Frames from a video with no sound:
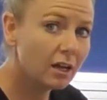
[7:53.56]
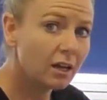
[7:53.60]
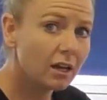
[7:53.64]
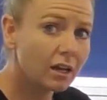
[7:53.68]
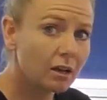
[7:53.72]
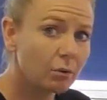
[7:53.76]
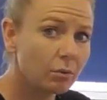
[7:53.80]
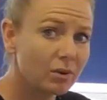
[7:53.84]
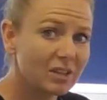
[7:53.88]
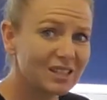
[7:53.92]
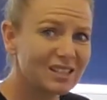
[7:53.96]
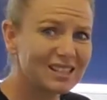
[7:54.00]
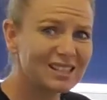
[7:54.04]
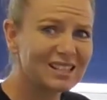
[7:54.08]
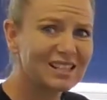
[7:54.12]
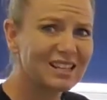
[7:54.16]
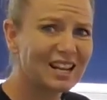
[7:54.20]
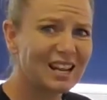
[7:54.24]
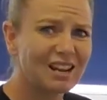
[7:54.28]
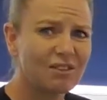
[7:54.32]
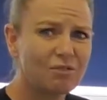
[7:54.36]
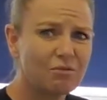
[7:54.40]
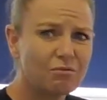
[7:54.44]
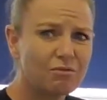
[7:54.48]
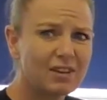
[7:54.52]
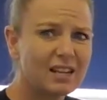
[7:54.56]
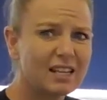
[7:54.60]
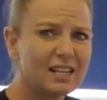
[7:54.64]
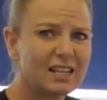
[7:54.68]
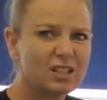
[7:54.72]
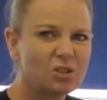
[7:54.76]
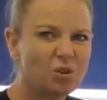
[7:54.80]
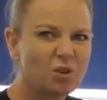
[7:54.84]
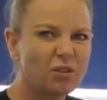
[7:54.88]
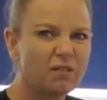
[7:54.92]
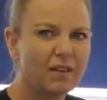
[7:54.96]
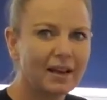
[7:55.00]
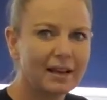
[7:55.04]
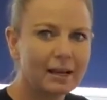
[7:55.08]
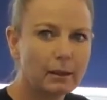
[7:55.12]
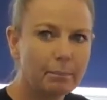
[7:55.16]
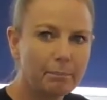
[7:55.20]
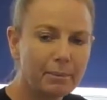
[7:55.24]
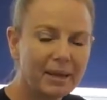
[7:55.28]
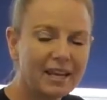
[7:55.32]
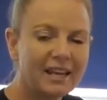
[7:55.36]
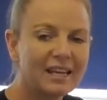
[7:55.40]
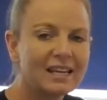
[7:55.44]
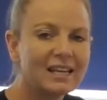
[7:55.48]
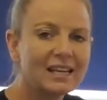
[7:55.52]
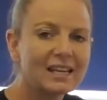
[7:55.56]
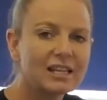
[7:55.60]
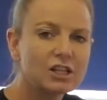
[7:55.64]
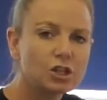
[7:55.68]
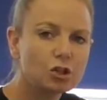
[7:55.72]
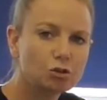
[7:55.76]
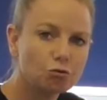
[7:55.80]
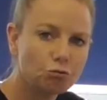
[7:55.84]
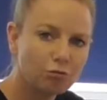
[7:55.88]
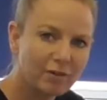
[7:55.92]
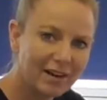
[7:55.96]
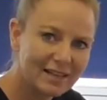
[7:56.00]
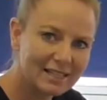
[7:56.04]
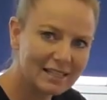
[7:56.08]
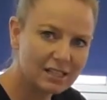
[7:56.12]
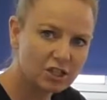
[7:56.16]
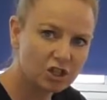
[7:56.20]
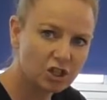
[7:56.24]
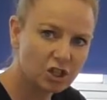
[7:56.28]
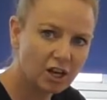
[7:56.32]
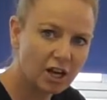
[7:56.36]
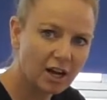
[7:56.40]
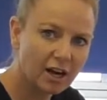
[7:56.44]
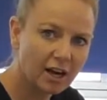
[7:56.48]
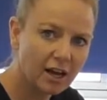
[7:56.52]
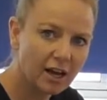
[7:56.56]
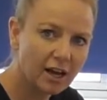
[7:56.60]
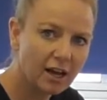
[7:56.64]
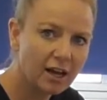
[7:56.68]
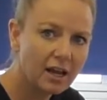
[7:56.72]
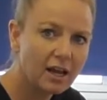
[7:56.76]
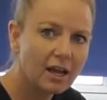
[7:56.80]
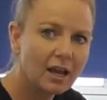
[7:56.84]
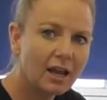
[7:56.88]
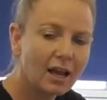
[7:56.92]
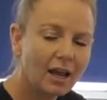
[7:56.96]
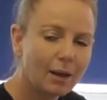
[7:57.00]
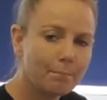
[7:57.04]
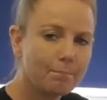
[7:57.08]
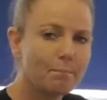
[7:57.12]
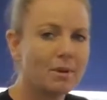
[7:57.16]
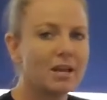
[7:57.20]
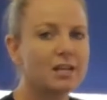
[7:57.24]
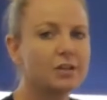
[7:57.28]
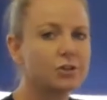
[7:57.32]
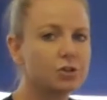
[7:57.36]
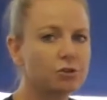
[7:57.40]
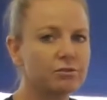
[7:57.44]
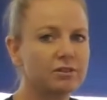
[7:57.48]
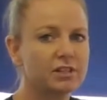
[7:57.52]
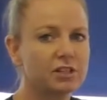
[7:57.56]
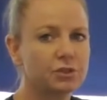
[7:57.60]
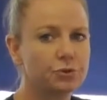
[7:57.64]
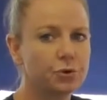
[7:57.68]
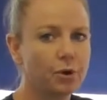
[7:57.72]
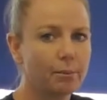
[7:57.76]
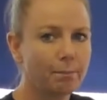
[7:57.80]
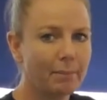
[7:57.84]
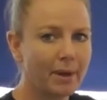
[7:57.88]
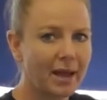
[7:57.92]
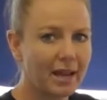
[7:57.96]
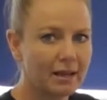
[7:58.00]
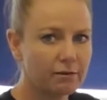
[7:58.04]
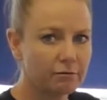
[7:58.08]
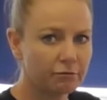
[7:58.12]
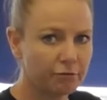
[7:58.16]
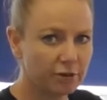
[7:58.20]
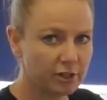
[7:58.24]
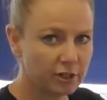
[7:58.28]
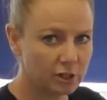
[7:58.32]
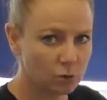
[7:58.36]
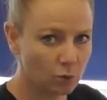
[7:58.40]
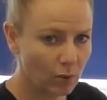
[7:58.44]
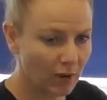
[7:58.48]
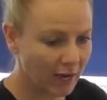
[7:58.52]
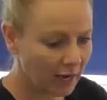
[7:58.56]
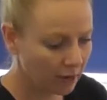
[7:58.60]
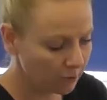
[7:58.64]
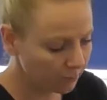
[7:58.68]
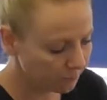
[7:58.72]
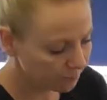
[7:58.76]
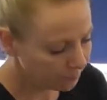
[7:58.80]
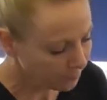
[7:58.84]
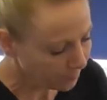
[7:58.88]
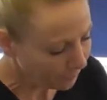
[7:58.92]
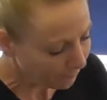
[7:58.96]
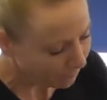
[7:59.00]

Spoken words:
You want to stay really sort of like a pinkish reddish colour, and make sure it's not painful as well.